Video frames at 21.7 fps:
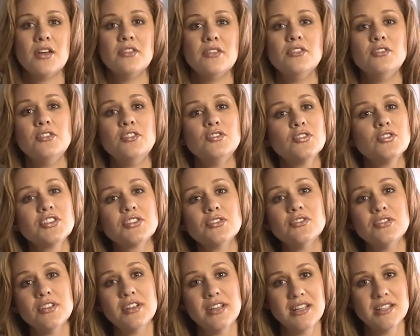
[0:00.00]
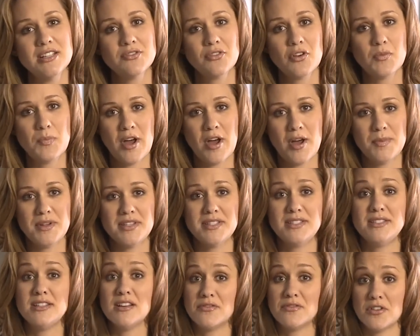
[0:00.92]
The nutritional needs for puppies
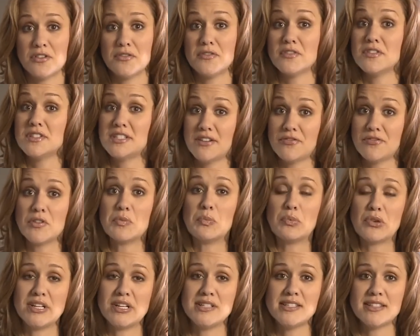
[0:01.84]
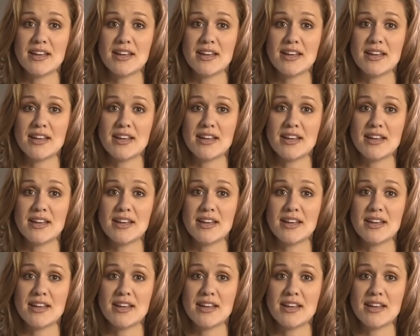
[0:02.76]
differ for different breed